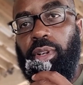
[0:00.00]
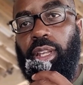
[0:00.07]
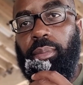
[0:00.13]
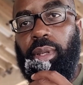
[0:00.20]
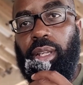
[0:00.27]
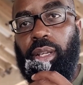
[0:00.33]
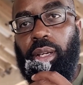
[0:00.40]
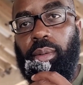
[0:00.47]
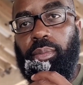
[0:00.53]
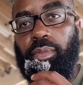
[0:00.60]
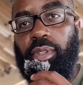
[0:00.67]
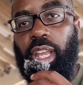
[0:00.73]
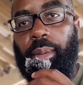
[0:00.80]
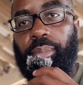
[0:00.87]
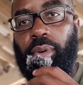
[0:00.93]
it
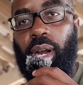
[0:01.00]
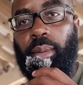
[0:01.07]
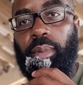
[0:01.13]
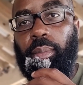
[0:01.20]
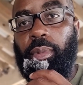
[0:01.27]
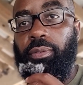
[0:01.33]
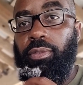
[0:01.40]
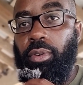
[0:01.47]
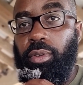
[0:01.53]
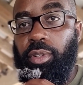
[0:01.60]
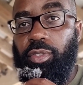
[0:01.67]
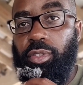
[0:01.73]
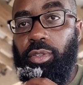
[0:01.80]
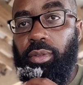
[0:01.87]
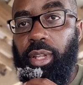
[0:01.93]
becomes a problem, before
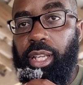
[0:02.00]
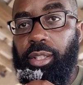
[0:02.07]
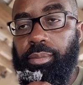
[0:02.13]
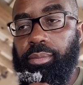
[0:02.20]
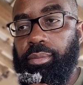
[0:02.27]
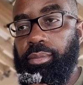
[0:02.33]
it's too late.